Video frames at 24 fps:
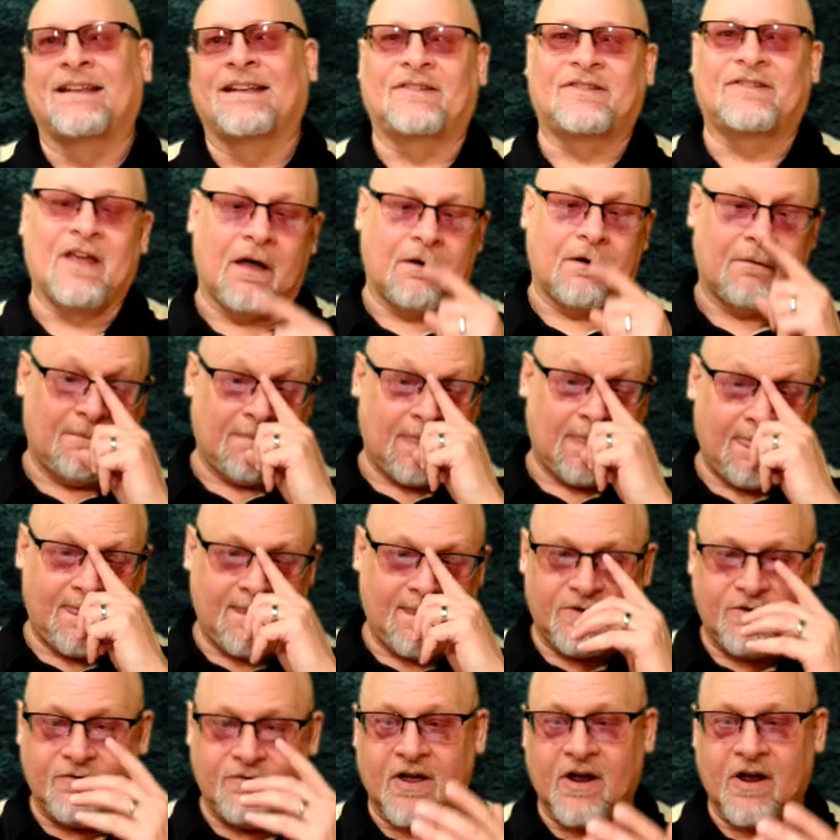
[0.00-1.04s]
So
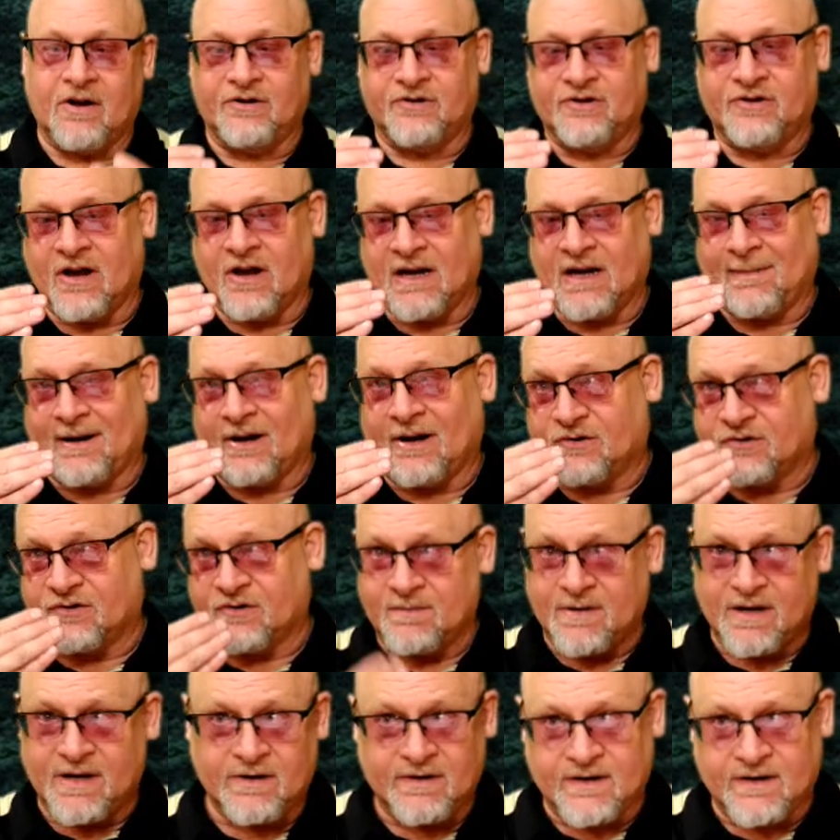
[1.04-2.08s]
you're talking about a
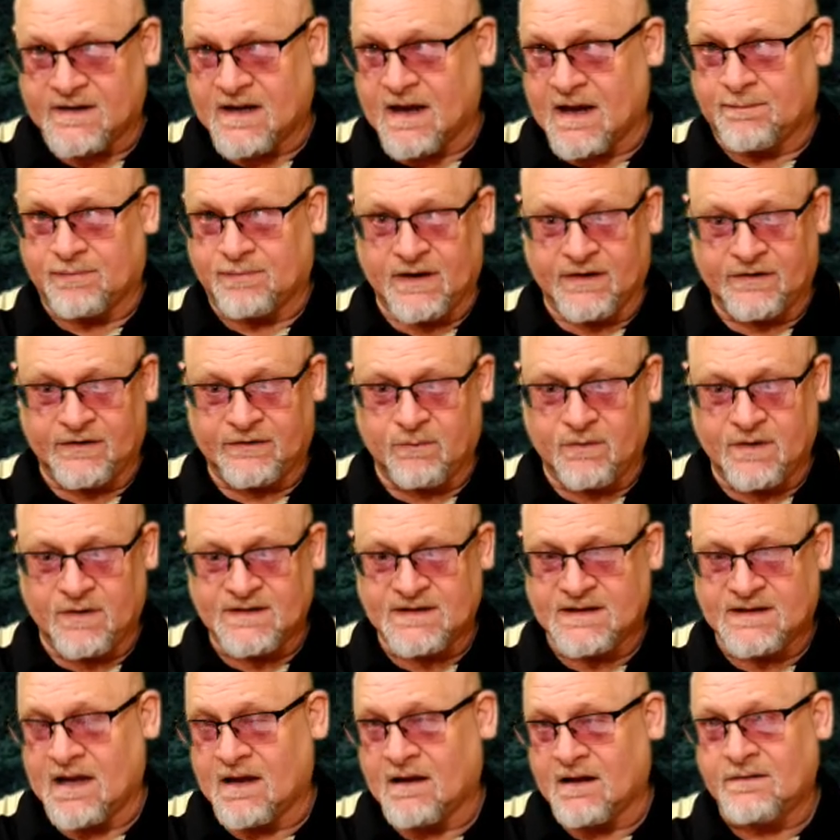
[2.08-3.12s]
Tremere that's got
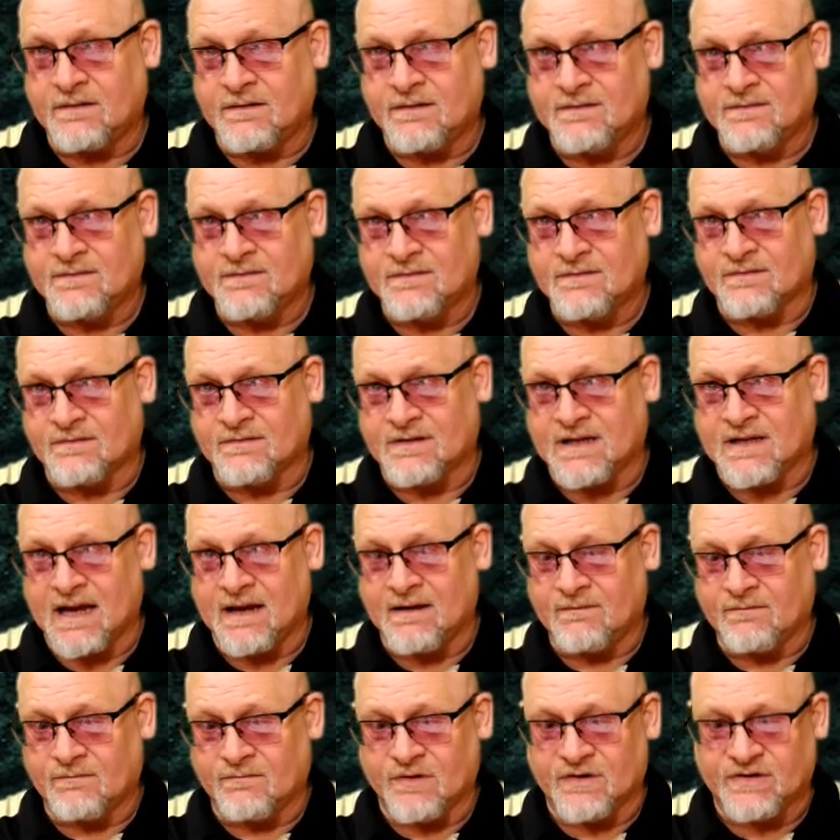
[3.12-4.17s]
+1 stealth,
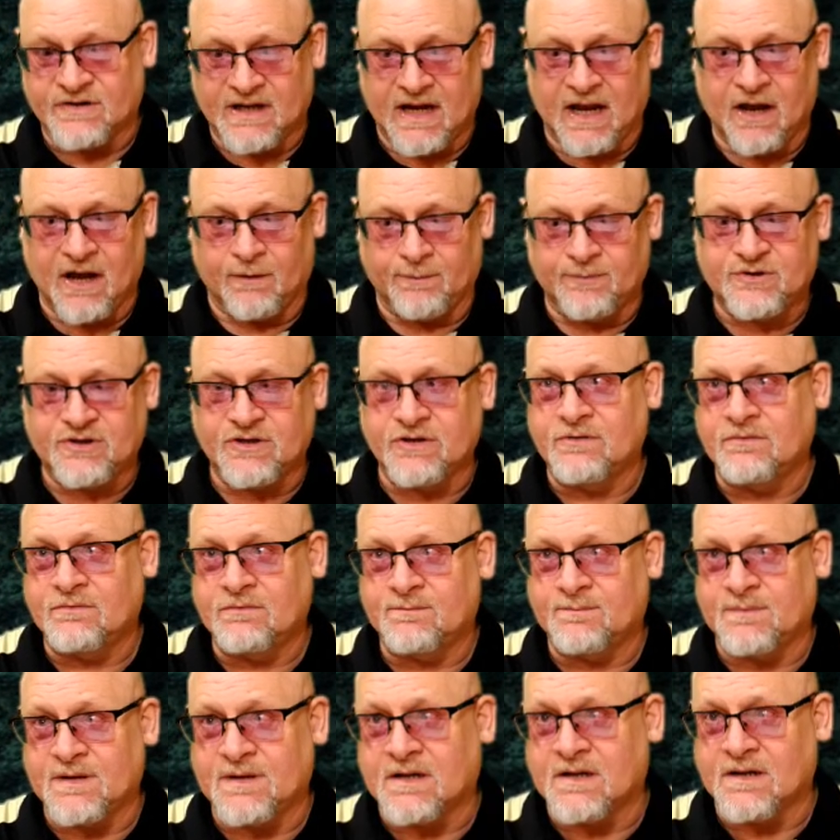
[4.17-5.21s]
okay, which helps
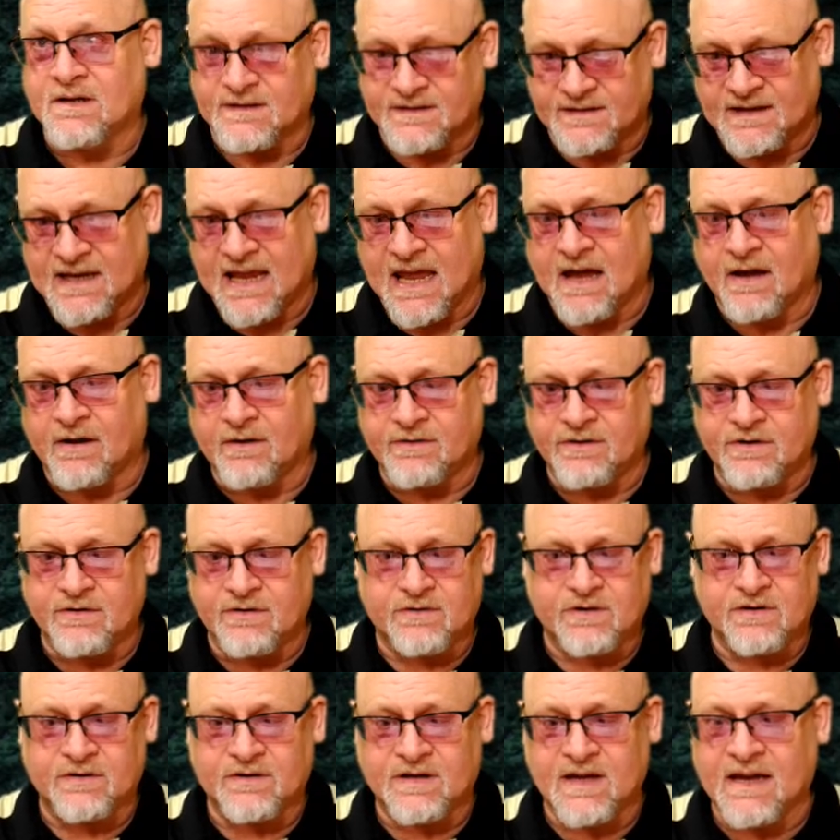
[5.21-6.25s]
you because now
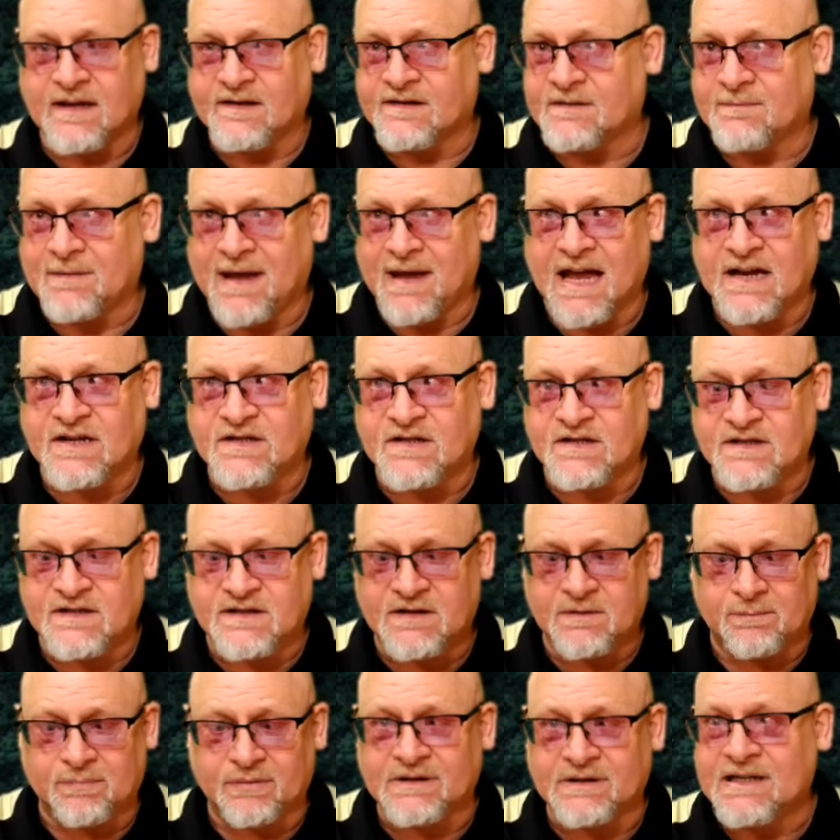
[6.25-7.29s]
you can take some
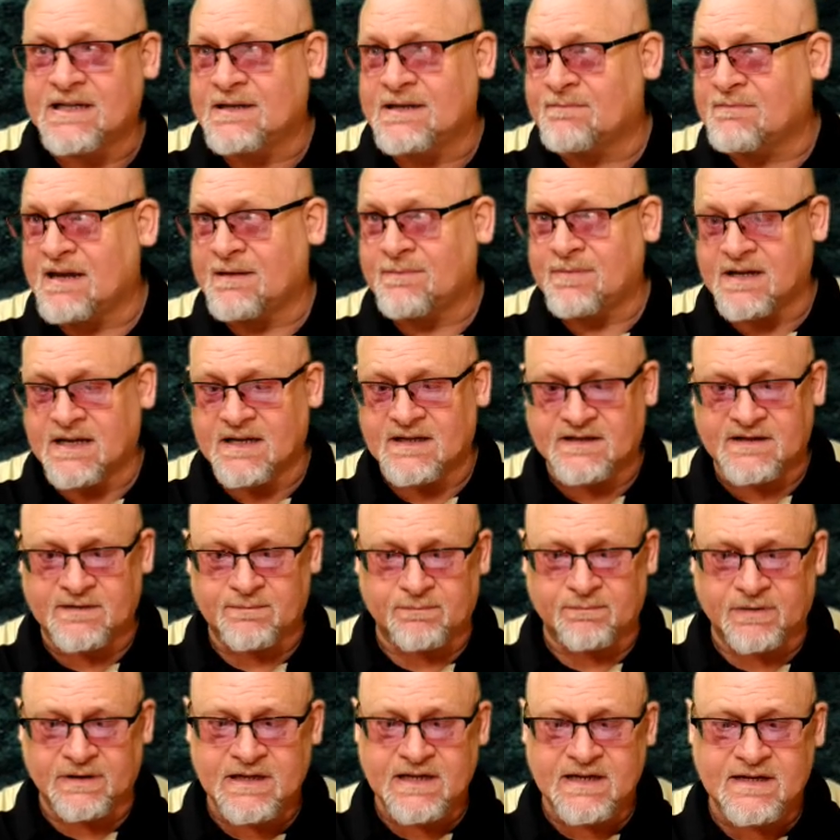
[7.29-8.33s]
actions to bleed and maybe get
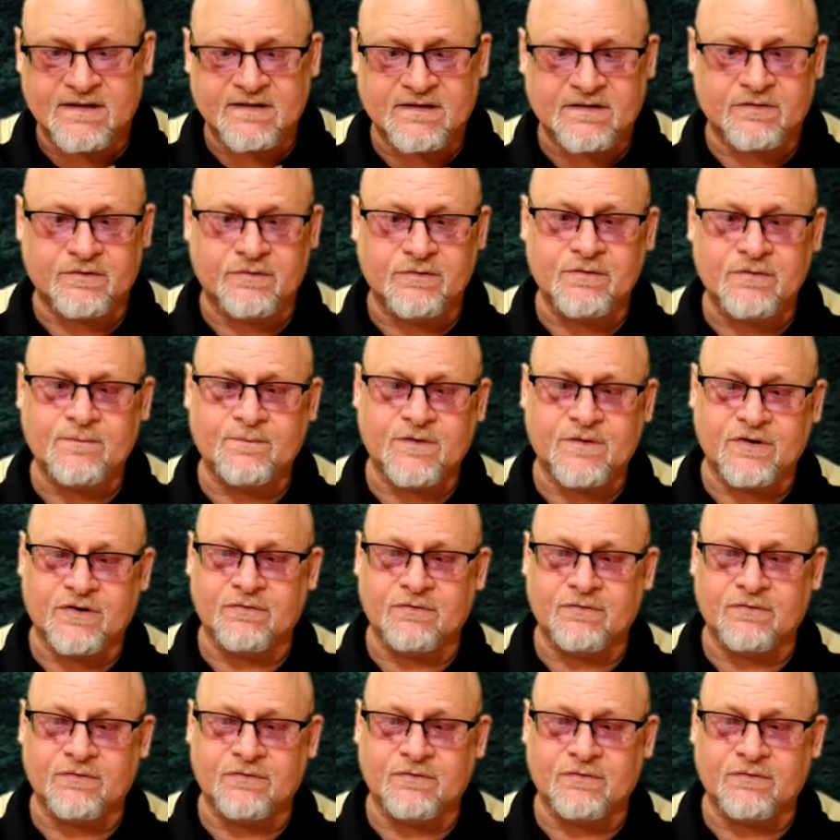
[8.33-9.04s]
some bleeds through.